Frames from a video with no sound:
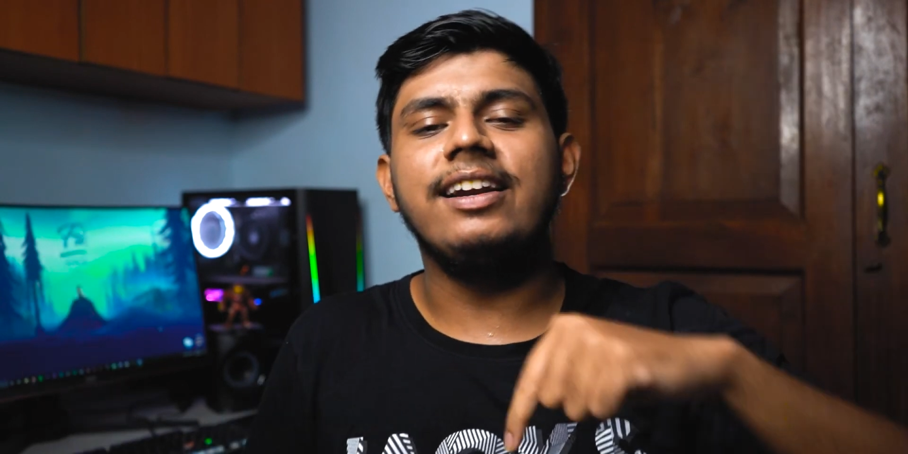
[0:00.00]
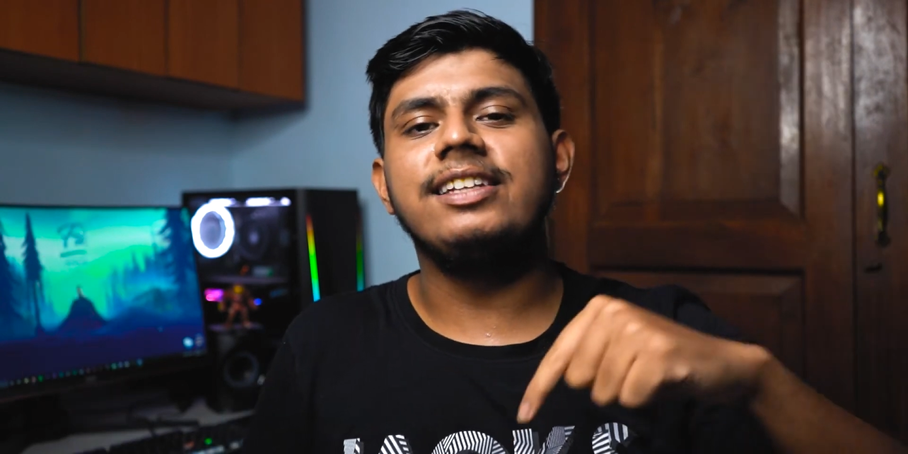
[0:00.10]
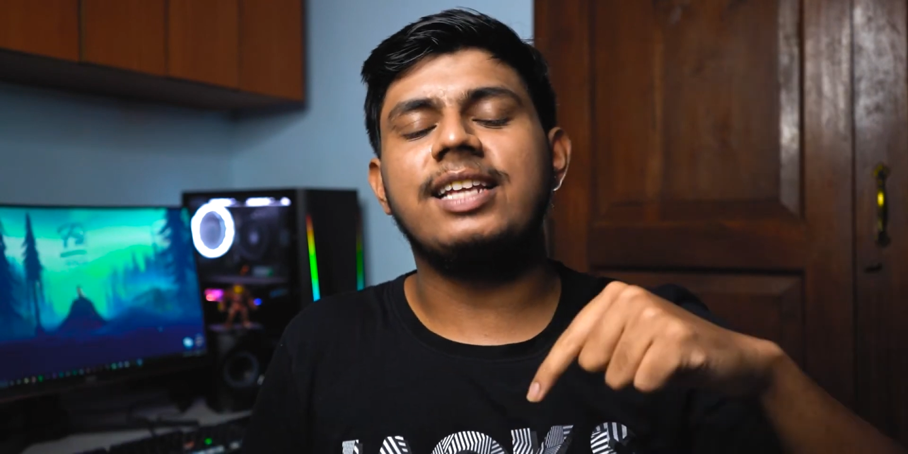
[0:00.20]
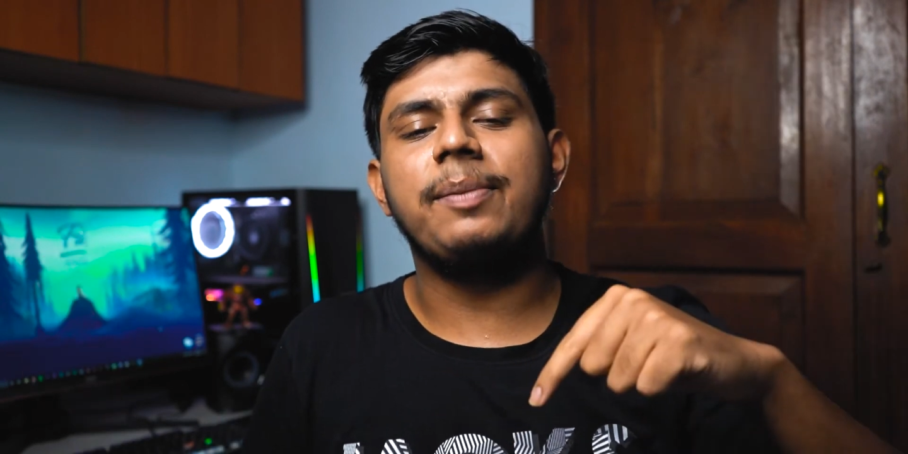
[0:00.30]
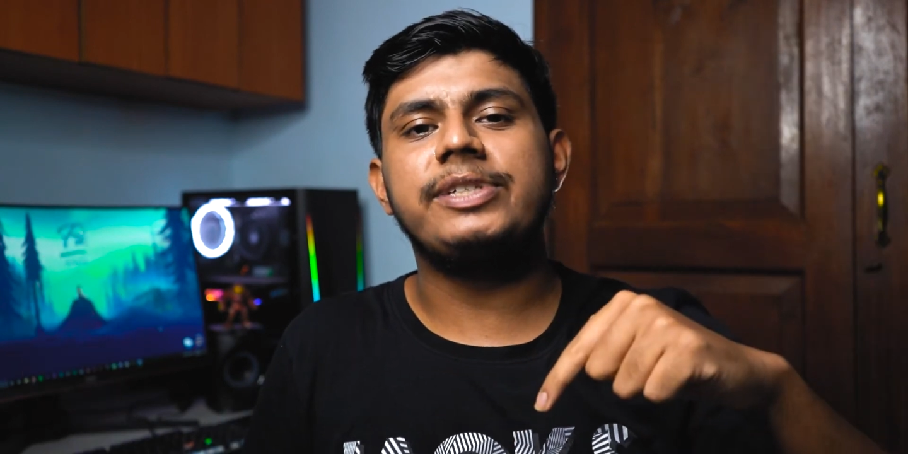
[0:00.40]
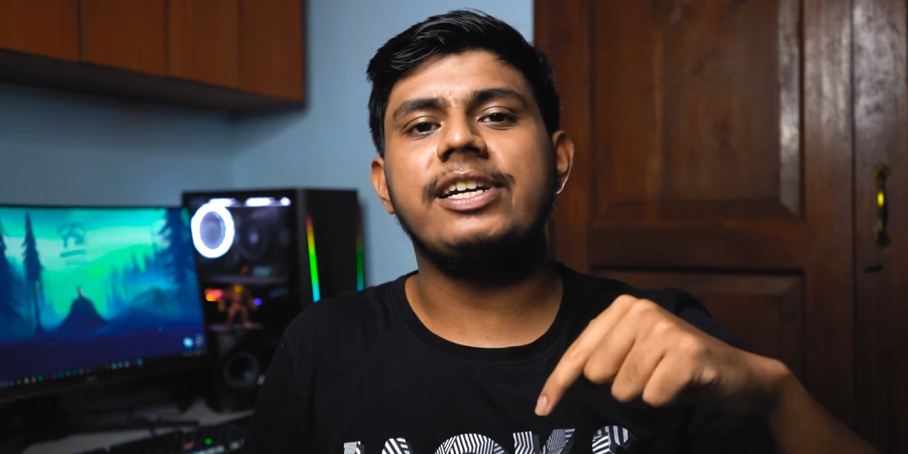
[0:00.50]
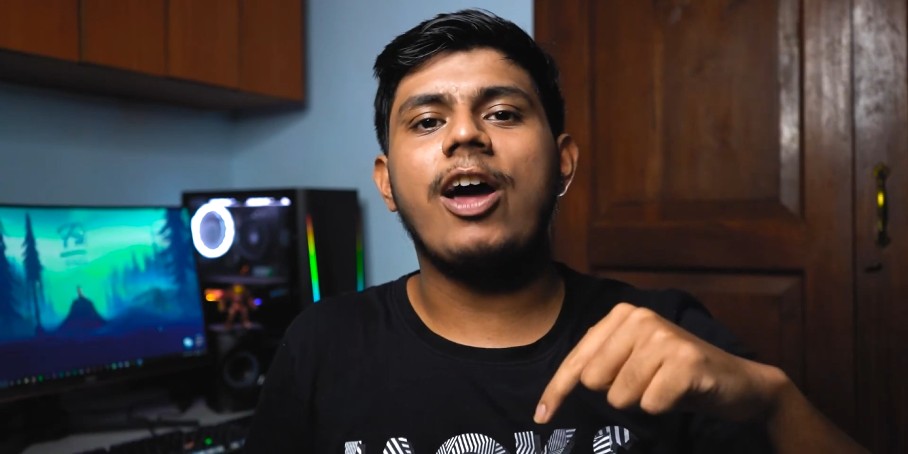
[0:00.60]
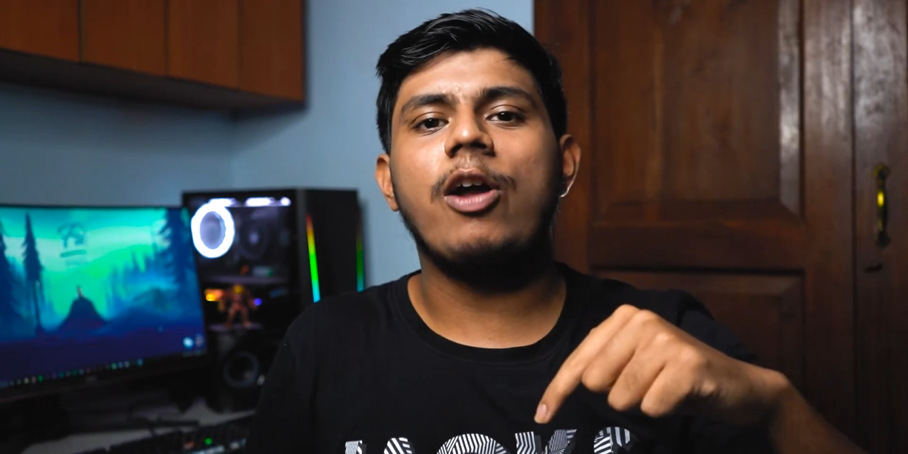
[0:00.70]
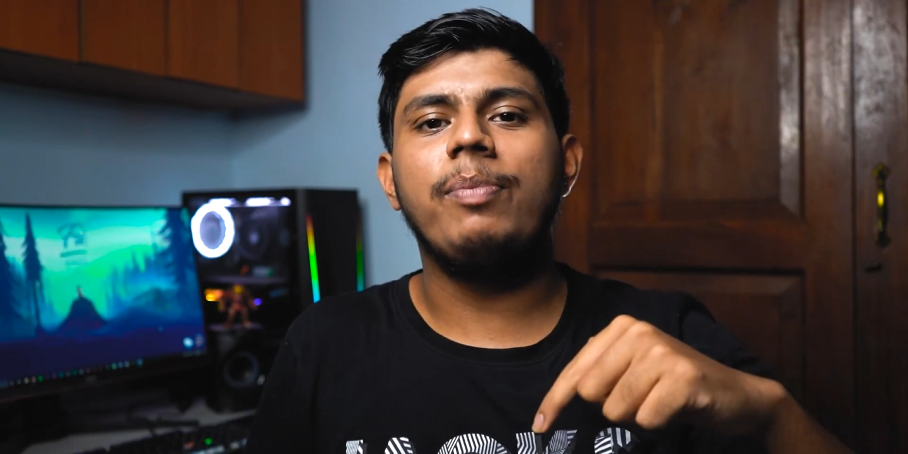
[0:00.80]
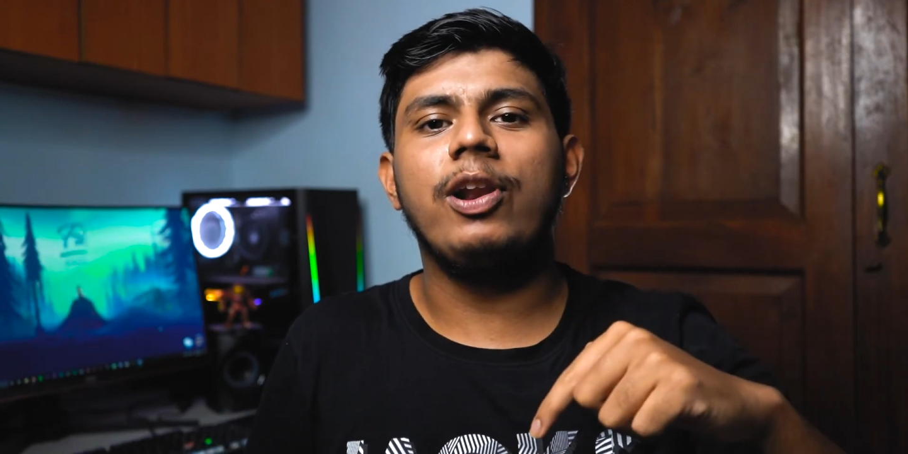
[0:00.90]
description
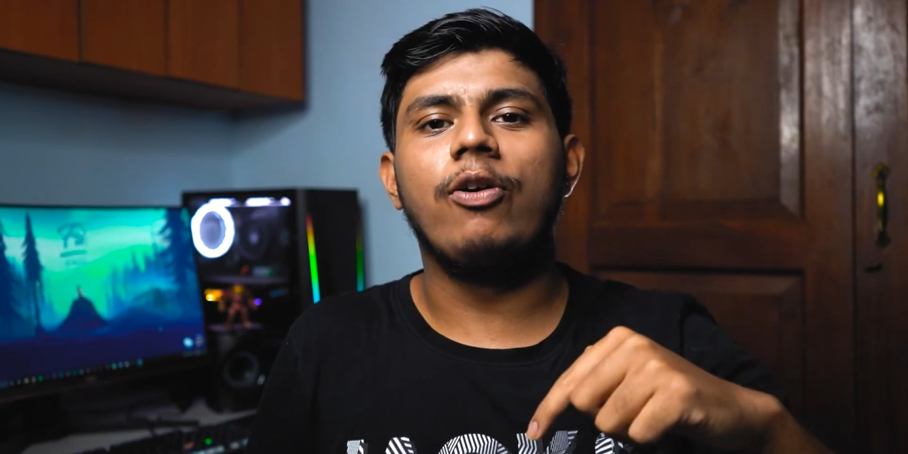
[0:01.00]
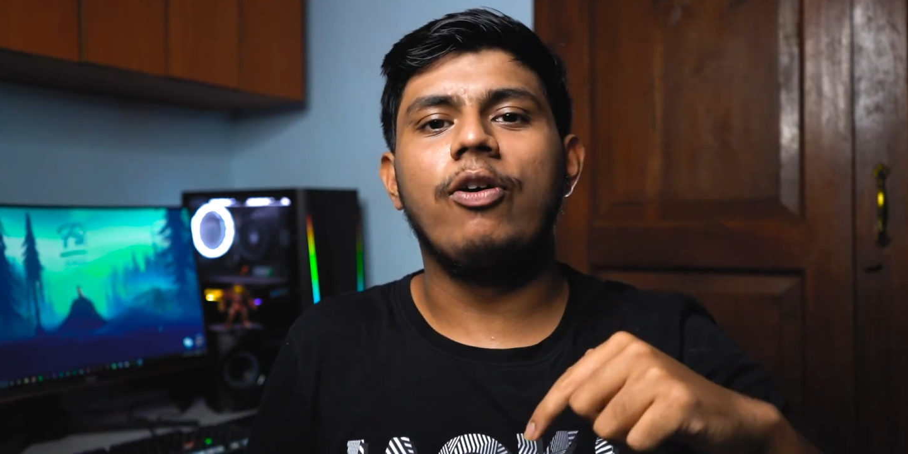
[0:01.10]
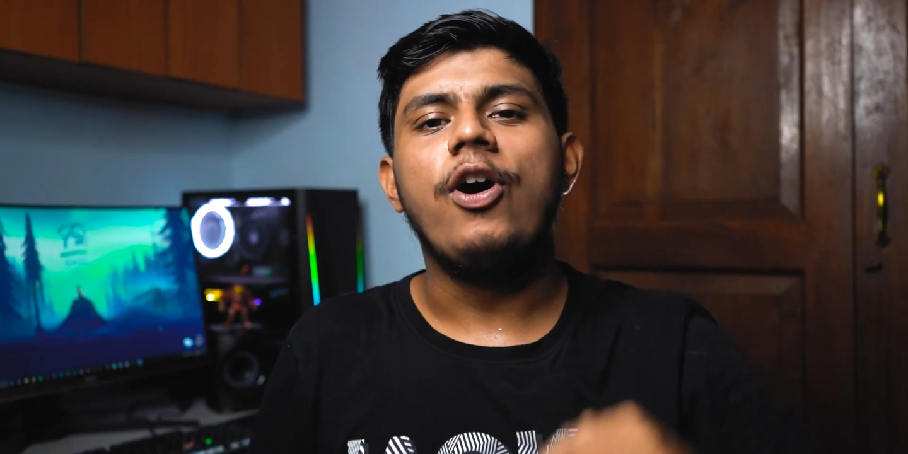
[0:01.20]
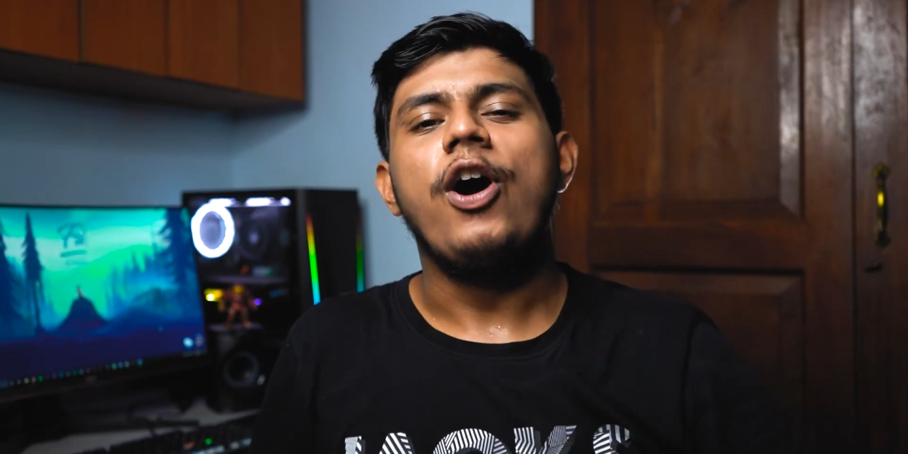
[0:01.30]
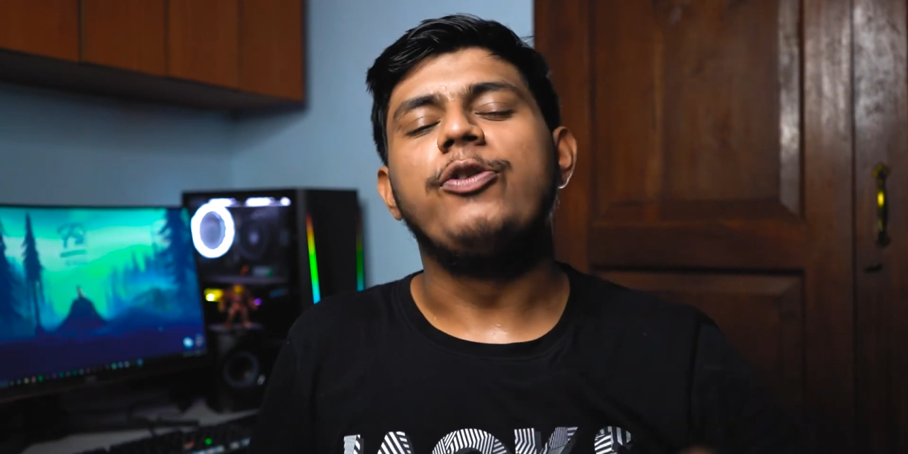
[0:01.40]
down below.